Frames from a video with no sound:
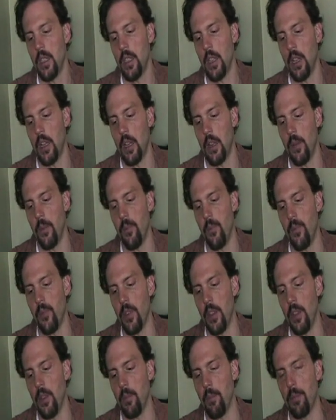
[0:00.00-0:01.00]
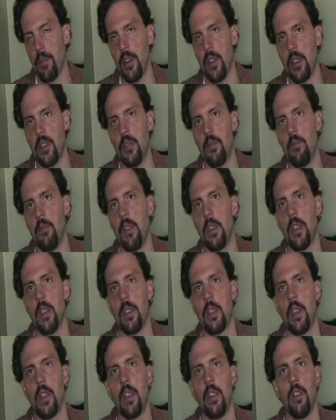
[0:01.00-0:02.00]
um, in prison
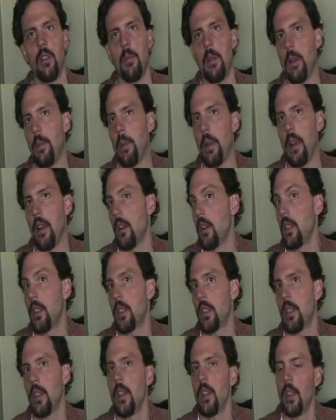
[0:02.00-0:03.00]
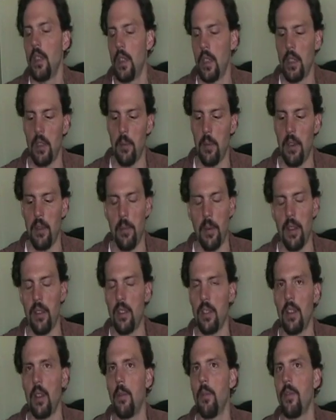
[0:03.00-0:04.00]
because I killed my parents. It could be, but
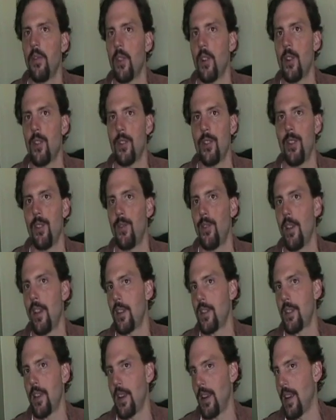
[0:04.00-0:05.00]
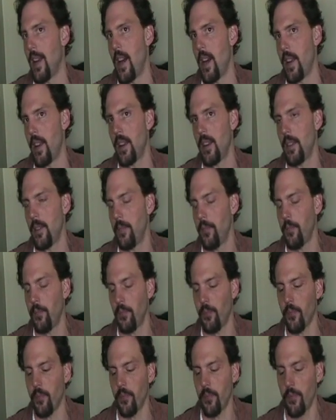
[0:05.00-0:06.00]
some version of like psychotic.
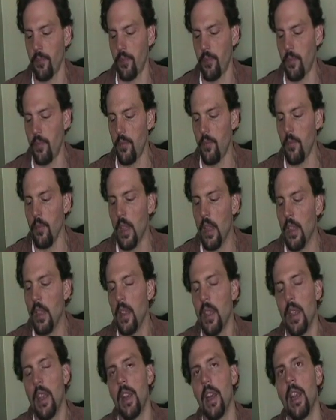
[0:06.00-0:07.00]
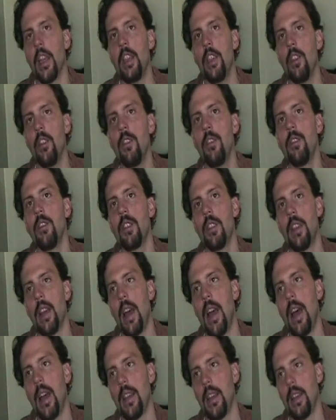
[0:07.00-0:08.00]
And I used
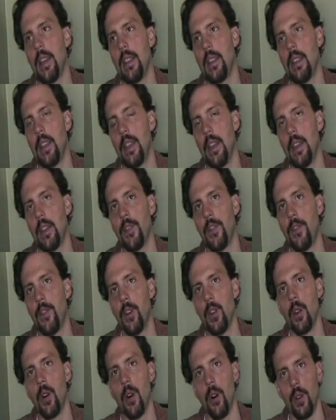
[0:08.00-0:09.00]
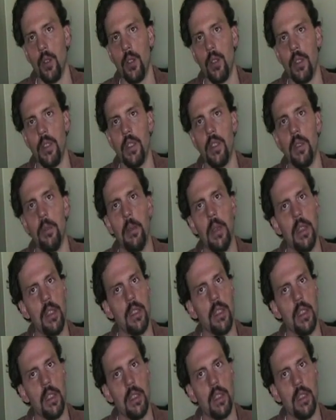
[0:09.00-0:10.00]
that to get a foothold in the
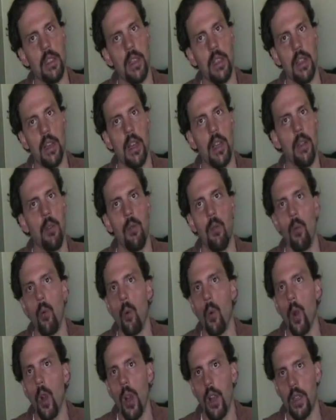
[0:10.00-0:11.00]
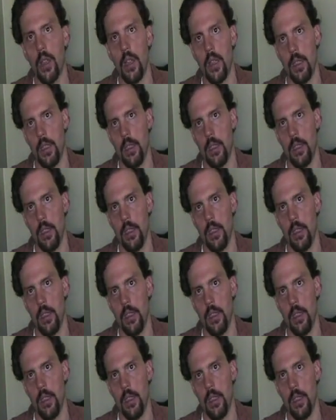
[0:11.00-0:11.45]
business. And I worked it.